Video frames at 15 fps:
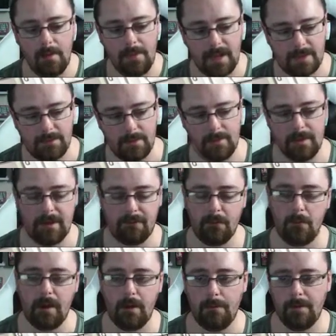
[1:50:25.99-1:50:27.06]
That's when the
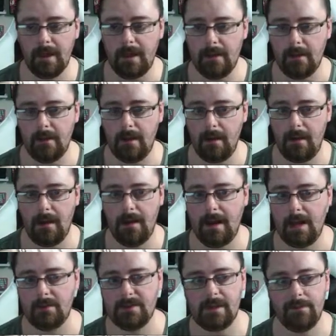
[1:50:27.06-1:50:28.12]
giveaway will be
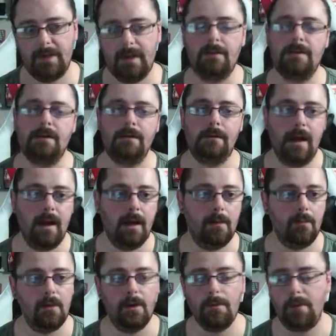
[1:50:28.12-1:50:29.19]
announced. It'll be announced on there. I'll
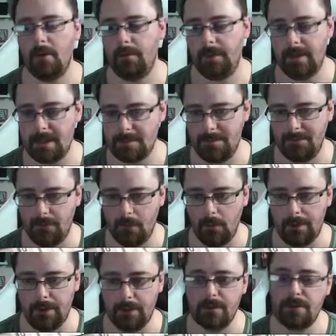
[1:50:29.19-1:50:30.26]
put it up a couple of days before we
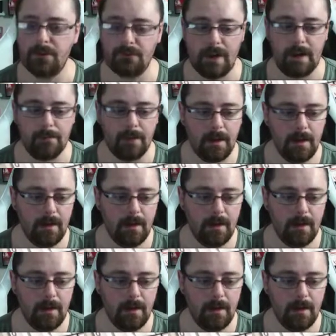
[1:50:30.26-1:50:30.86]
do the stream.